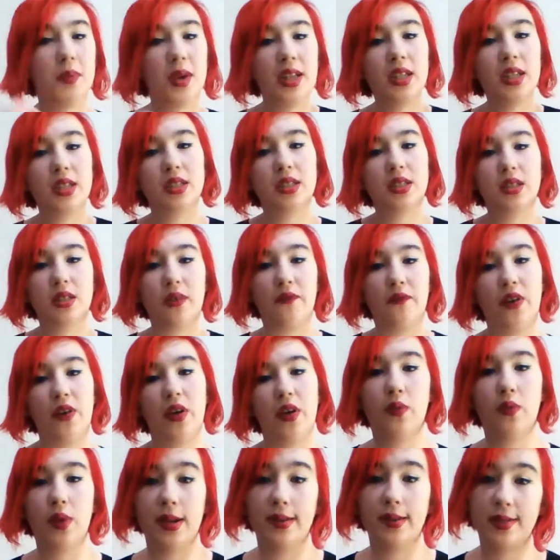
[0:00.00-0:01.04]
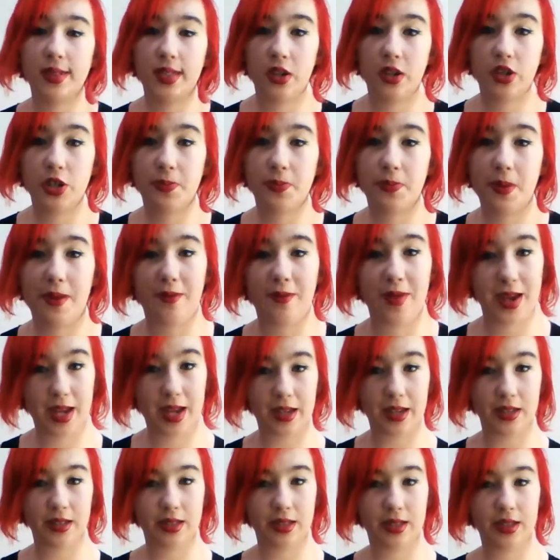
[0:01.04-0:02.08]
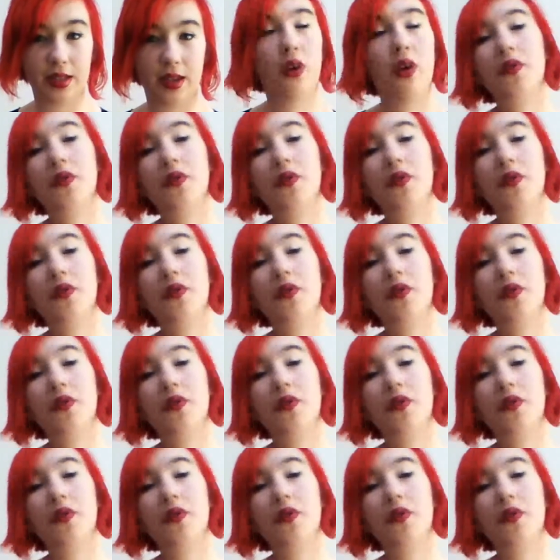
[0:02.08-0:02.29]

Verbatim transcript: me, this is the Fifth Wave series by Rick Yancey.